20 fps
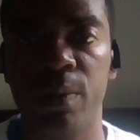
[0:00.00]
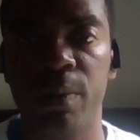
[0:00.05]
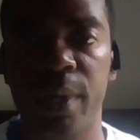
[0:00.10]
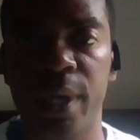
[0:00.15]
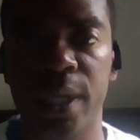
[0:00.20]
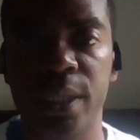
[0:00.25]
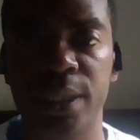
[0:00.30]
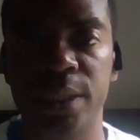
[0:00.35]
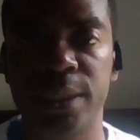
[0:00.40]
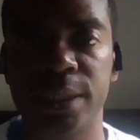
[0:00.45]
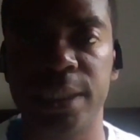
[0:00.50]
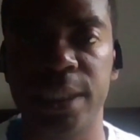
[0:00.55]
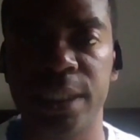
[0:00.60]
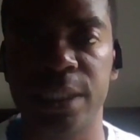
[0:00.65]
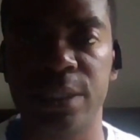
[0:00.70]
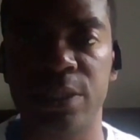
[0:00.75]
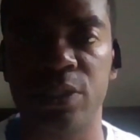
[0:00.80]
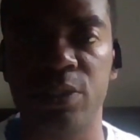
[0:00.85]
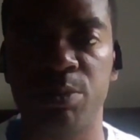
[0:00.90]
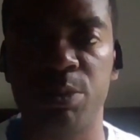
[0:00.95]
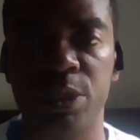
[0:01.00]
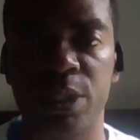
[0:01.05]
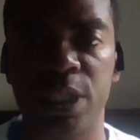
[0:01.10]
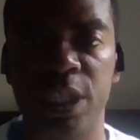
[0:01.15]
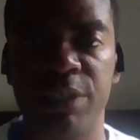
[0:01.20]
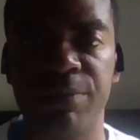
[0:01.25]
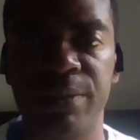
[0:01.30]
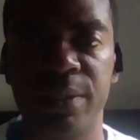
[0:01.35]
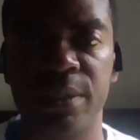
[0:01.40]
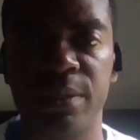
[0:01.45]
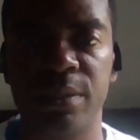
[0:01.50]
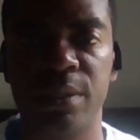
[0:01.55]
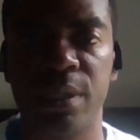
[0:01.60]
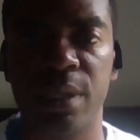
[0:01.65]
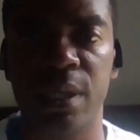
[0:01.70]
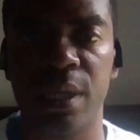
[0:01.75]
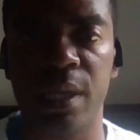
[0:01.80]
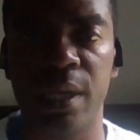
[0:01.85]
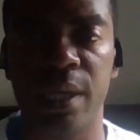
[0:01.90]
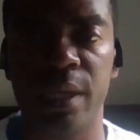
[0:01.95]
we have to see it to believe it.
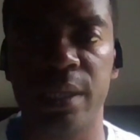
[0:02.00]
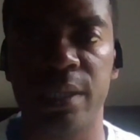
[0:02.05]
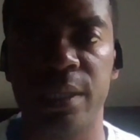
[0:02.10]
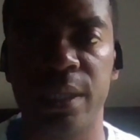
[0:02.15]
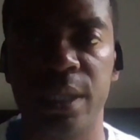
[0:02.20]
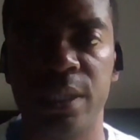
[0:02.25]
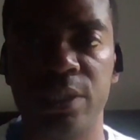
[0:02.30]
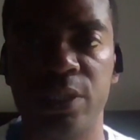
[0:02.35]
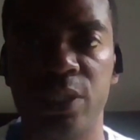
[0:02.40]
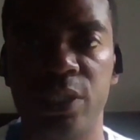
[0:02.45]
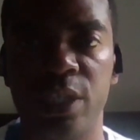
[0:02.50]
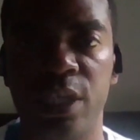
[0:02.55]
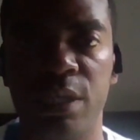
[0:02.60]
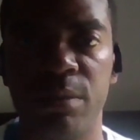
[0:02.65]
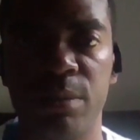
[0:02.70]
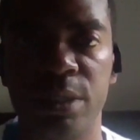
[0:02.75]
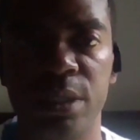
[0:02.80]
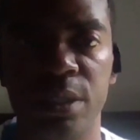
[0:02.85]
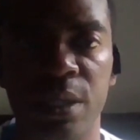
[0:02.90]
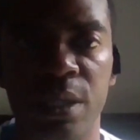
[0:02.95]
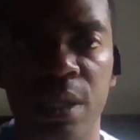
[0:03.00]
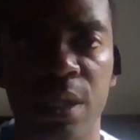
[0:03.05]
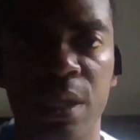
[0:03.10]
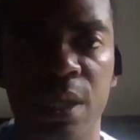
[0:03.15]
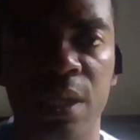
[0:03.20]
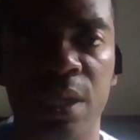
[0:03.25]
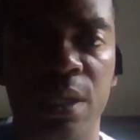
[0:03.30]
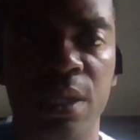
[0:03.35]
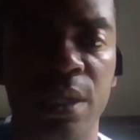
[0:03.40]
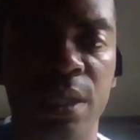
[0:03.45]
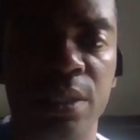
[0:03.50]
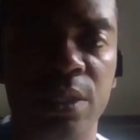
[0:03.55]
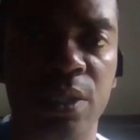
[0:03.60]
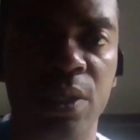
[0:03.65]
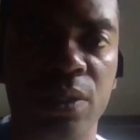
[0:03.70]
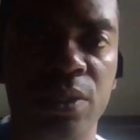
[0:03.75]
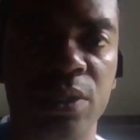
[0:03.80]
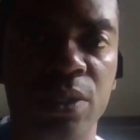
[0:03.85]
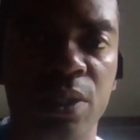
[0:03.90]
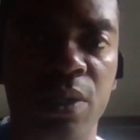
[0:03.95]
And ladies and gentlemen, Let's
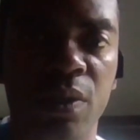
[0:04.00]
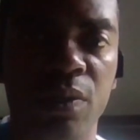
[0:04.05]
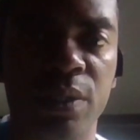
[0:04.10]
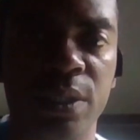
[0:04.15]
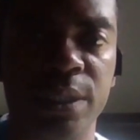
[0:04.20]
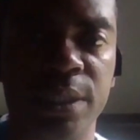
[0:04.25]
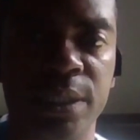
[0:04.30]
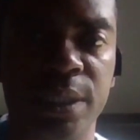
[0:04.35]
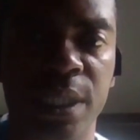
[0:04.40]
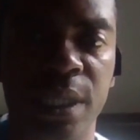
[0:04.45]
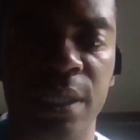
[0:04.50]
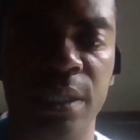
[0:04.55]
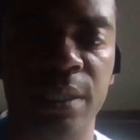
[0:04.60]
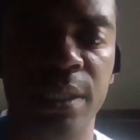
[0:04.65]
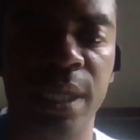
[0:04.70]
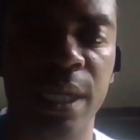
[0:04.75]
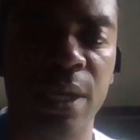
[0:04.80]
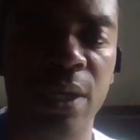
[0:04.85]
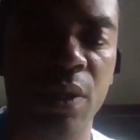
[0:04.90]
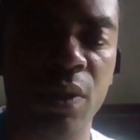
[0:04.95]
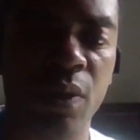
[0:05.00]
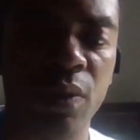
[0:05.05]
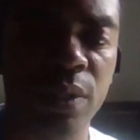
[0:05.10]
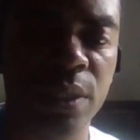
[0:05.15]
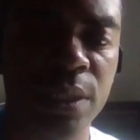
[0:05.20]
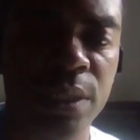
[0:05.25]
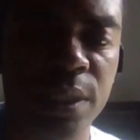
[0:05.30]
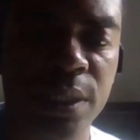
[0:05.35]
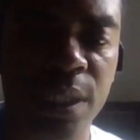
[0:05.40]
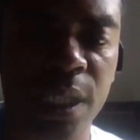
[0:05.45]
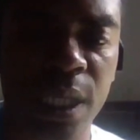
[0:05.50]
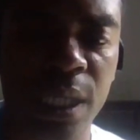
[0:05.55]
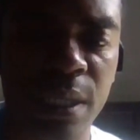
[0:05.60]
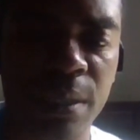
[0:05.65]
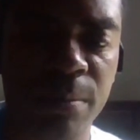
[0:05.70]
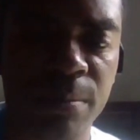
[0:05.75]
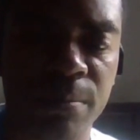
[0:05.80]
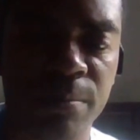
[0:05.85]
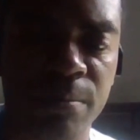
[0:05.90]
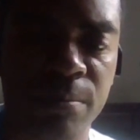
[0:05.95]
go to Golden State. Now, Golden
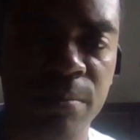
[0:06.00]
State,